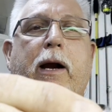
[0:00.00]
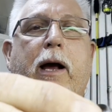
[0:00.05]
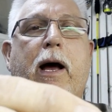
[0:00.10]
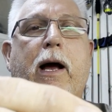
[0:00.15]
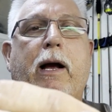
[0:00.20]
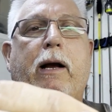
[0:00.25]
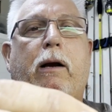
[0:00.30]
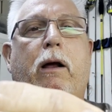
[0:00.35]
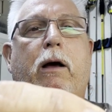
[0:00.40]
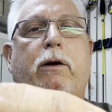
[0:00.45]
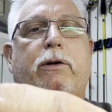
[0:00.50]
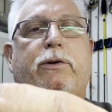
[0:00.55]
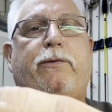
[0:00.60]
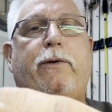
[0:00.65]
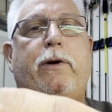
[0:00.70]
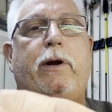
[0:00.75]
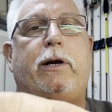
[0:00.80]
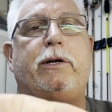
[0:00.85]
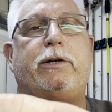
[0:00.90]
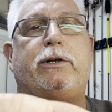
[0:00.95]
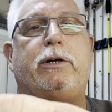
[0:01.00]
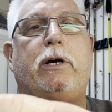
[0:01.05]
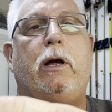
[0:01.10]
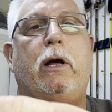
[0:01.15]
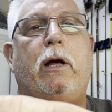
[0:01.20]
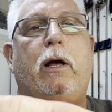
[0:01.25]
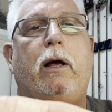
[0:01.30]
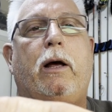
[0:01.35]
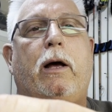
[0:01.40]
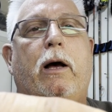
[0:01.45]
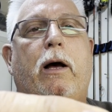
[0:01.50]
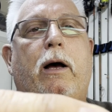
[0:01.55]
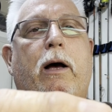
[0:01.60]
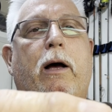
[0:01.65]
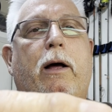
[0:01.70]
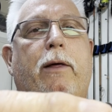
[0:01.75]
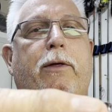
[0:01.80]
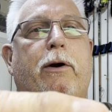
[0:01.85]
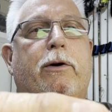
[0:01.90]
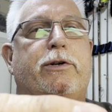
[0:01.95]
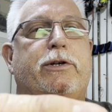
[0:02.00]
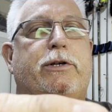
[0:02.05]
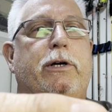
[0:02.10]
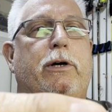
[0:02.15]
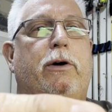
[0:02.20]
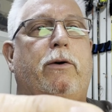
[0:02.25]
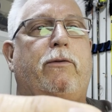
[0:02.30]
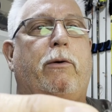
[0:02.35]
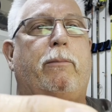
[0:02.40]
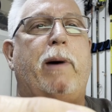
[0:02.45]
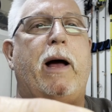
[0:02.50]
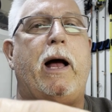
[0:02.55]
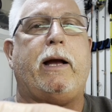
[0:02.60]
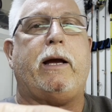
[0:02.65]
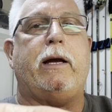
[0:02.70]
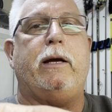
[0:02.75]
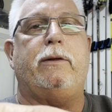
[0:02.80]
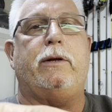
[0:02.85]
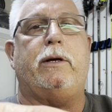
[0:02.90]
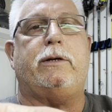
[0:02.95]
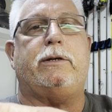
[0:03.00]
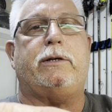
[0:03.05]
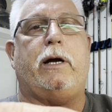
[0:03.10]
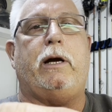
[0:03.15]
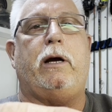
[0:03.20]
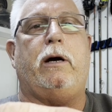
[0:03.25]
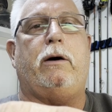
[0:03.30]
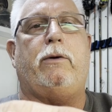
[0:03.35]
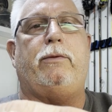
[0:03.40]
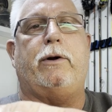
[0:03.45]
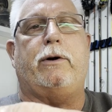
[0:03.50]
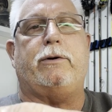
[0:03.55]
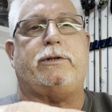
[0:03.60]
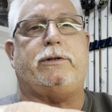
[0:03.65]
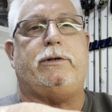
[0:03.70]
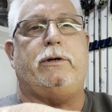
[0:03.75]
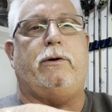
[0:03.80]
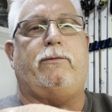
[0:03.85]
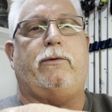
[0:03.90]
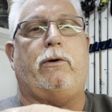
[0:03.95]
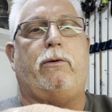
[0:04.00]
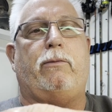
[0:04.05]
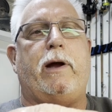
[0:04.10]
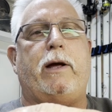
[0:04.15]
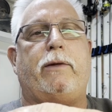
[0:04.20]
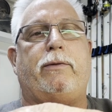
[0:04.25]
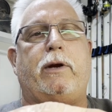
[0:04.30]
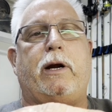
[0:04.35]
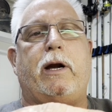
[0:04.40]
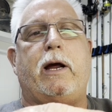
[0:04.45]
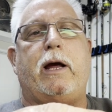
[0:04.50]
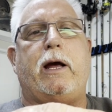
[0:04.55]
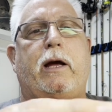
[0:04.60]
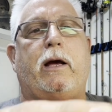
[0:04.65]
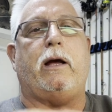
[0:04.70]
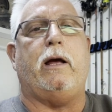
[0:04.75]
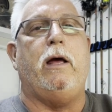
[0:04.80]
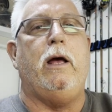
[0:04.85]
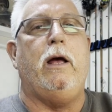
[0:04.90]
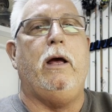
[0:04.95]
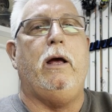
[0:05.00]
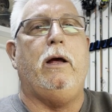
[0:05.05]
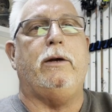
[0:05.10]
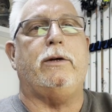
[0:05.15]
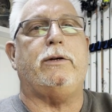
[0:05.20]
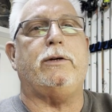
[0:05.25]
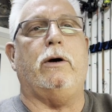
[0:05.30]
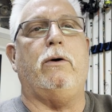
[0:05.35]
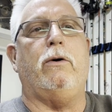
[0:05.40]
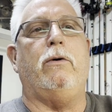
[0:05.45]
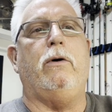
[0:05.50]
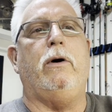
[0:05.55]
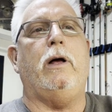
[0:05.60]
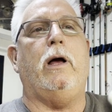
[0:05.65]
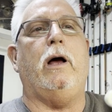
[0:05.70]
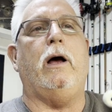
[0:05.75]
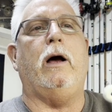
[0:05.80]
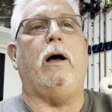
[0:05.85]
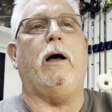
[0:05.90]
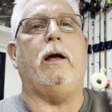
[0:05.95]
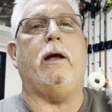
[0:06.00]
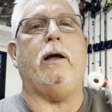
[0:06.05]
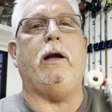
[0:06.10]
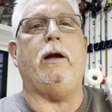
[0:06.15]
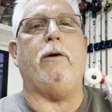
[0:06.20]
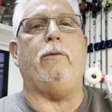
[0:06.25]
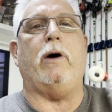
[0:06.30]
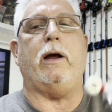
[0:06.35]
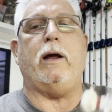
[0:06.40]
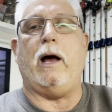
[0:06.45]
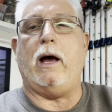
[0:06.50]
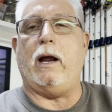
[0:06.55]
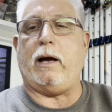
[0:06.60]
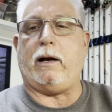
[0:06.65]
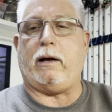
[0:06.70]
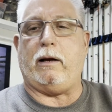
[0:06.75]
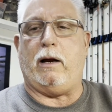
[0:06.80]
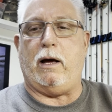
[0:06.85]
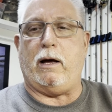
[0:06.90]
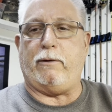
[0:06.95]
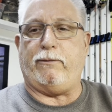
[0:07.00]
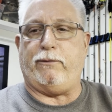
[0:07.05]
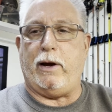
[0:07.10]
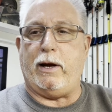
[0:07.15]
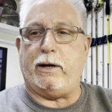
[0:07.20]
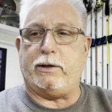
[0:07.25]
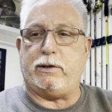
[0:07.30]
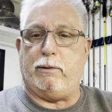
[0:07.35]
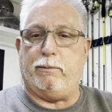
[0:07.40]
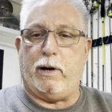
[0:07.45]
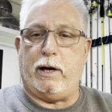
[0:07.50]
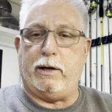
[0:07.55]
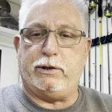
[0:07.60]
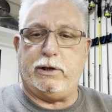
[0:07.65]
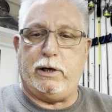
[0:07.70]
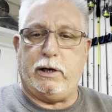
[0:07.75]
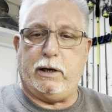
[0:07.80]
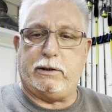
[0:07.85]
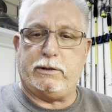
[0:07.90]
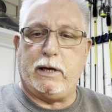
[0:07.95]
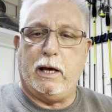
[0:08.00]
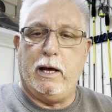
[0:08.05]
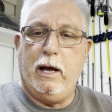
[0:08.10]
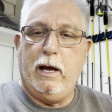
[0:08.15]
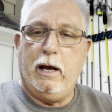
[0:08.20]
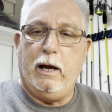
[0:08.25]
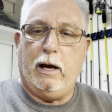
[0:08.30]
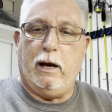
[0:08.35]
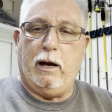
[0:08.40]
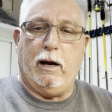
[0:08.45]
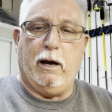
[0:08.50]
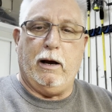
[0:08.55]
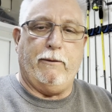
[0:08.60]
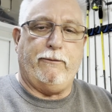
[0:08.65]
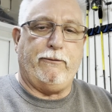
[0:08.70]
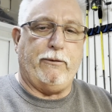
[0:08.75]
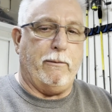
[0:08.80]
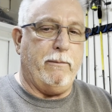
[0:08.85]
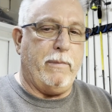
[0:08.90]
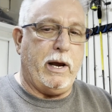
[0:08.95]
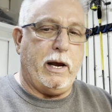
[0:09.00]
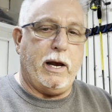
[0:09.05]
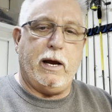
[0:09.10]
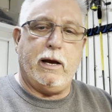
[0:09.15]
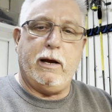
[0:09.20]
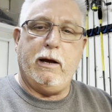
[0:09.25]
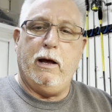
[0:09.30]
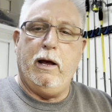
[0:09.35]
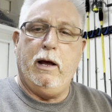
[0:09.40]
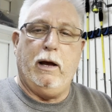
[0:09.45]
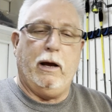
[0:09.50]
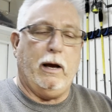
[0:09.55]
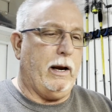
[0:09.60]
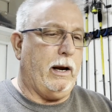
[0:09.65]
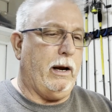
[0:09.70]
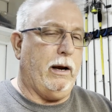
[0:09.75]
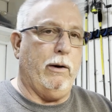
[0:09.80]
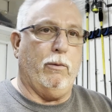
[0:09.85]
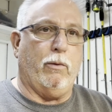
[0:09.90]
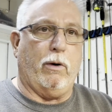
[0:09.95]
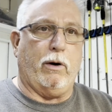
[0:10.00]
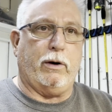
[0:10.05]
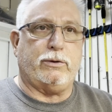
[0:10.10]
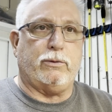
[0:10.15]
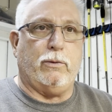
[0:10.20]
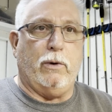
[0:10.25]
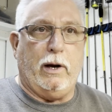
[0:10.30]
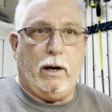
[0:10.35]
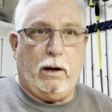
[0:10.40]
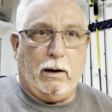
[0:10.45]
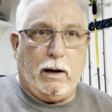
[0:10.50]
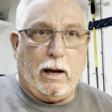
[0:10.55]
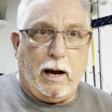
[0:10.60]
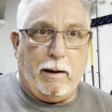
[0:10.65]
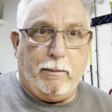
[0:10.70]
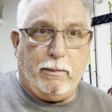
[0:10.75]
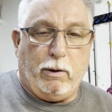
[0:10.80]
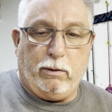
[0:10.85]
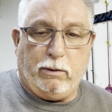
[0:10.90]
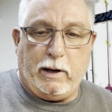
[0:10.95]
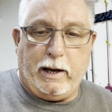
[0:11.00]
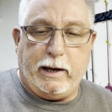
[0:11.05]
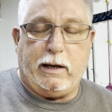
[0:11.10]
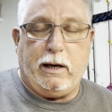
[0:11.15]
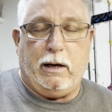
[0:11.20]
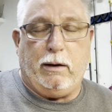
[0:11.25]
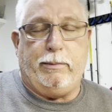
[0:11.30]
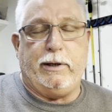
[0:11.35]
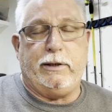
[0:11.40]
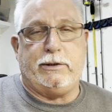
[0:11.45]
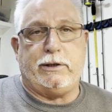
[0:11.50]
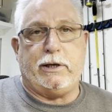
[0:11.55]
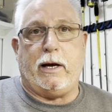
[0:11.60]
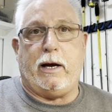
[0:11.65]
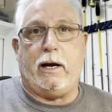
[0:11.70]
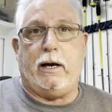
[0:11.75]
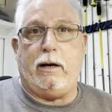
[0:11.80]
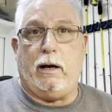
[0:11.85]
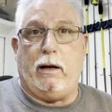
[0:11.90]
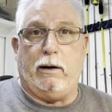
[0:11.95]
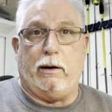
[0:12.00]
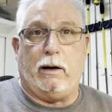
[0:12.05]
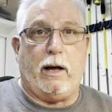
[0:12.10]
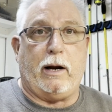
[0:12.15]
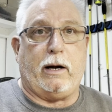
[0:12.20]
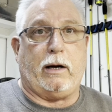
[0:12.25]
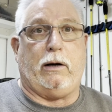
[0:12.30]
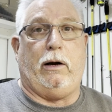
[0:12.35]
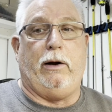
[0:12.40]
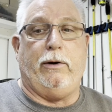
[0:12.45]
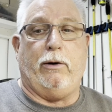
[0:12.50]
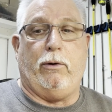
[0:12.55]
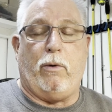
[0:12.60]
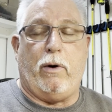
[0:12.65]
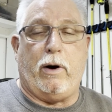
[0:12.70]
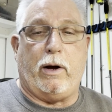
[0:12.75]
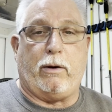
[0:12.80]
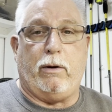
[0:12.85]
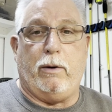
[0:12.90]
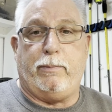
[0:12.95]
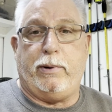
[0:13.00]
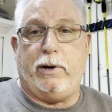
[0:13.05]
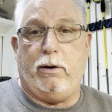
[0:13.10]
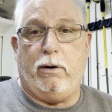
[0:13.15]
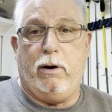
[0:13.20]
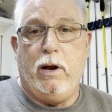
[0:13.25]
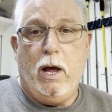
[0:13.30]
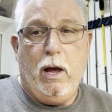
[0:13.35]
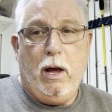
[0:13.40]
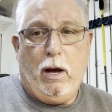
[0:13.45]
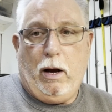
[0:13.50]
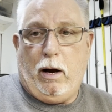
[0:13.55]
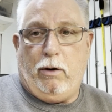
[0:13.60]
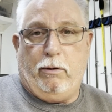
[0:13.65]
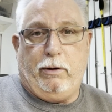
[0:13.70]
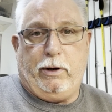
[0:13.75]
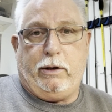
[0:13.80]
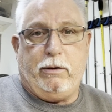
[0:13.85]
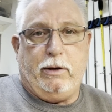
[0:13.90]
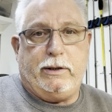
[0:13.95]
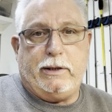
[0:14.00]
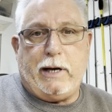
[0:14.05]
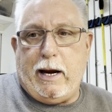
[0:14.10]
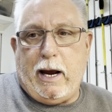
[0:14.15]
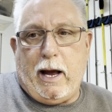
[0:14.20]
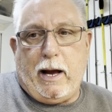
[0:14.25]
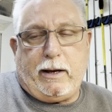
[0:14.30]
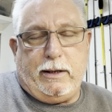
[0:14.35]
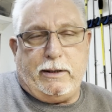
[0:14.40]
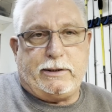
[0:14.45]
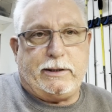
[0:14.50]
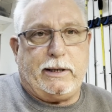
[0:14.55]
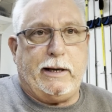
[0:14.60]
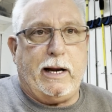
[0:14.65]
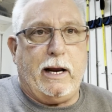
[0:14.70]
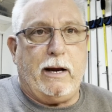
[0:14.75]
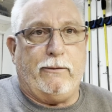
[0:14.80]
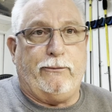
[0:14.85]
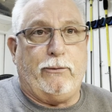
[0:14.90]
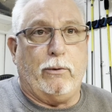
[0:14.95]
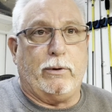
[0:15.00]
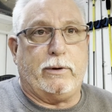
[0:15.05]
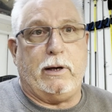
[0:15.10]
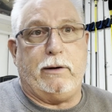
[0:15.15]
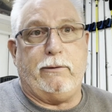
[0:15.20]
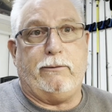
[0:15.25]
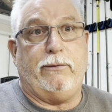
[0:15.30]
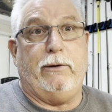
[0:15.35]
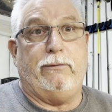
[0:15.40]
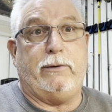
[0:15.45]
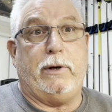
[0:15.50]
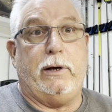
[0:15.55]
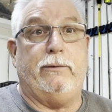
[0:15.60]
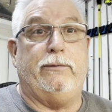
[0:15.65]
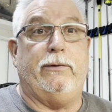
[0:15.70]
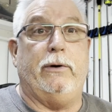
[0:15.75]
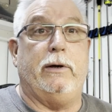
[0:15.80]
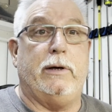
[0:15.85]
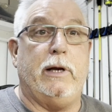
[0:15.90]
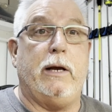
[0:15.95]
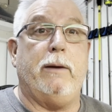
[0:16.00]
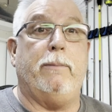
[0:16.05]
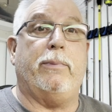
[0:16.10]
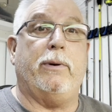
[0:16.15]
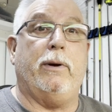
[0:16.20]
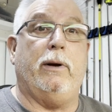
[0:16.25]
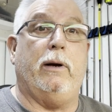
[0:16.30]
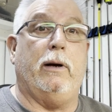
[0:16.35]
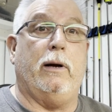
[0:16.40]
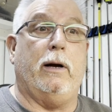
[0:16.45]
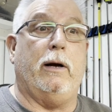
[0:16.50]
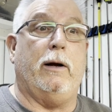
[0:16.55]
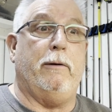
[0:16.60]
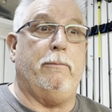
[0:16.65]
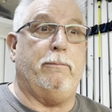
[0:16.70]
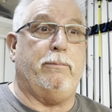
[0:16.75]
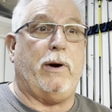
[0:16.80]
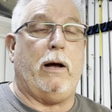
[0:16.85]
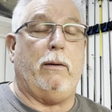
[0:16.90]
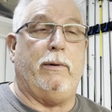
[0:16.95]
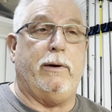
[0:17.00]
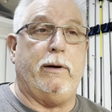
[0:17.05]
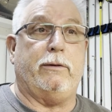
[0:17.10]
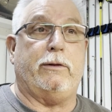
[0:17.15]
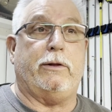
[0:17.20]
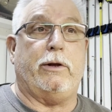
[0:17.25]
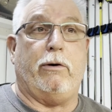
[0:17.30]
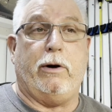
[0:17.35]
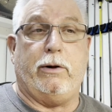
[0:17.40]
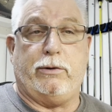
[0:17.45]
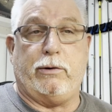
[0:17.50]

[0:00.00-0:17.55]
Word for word: a high gloss finish. Uh, silver back in the tail. There's silver around the neck. So uh, anyway, I like a lot of flash in my jigs. Uh, for me, uh, it works well. I'm on Lake LBJ, a lot of clear water up here. On a good day, I can see down 14, 15 foot deep, probably in 30,